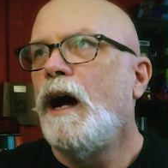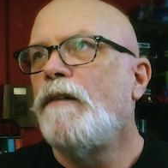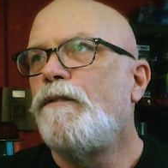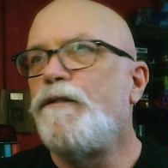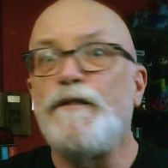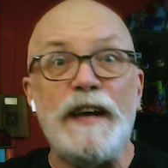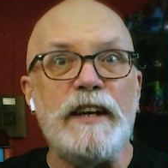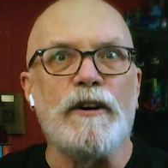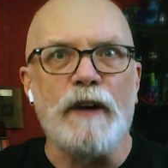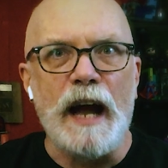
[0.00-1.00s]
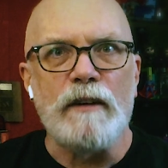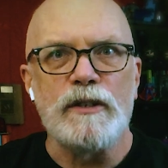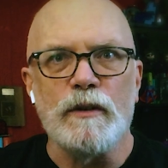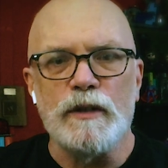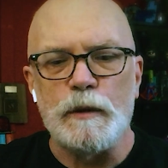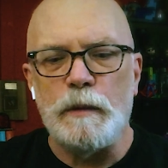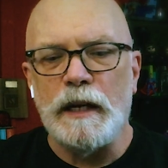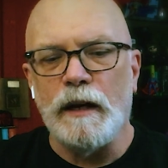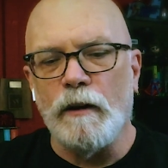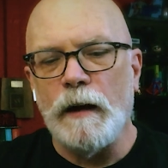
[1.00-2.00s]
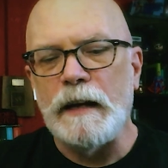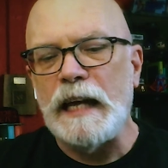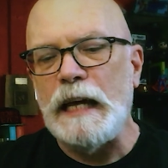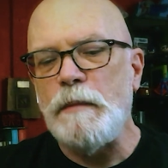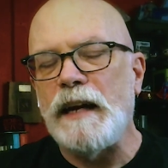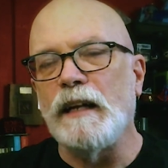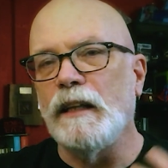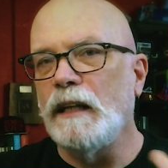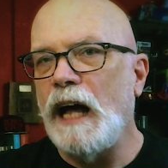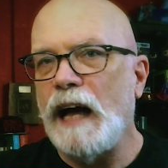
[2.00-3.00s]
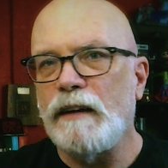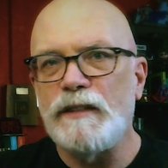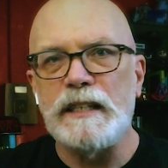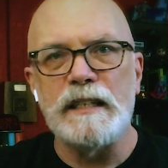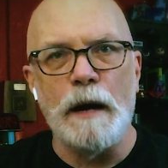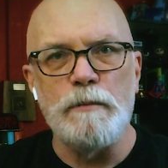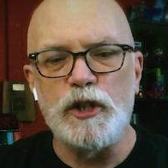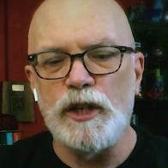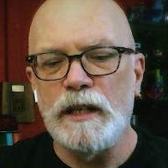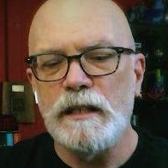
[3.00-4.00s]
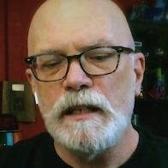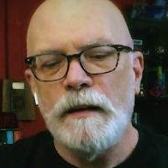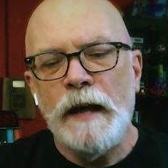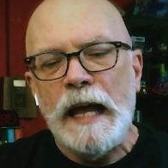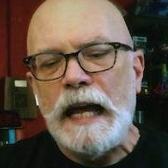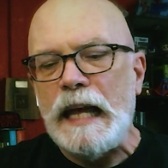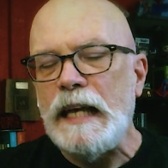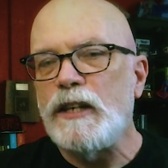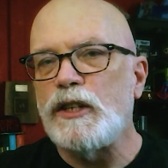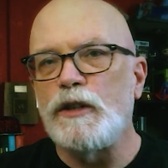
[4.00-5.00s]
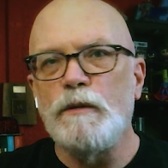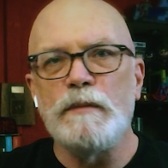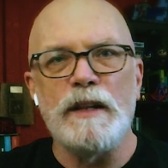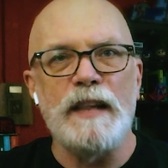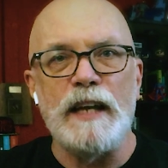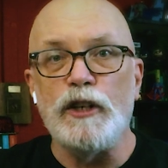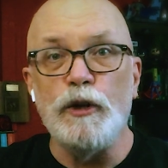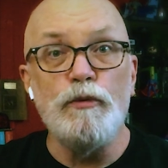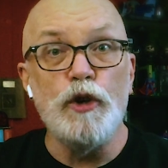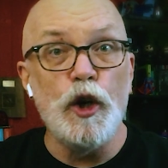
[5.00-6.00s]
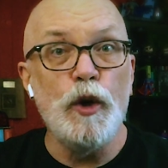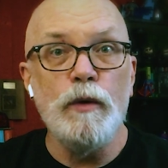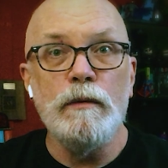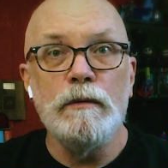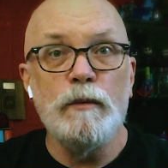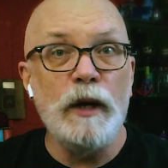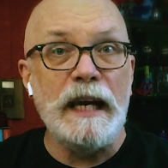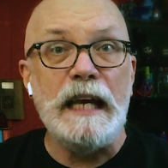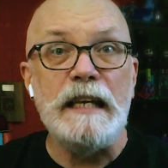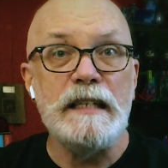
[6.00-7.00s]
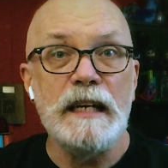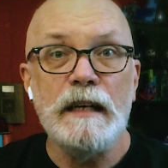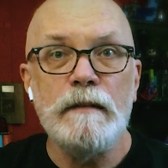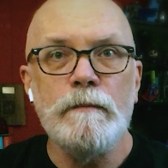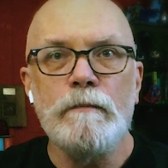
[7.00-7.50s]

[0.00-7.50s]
figure out, so to speak, all right? He made a lot of assumptions. He assumed that you knew what he did.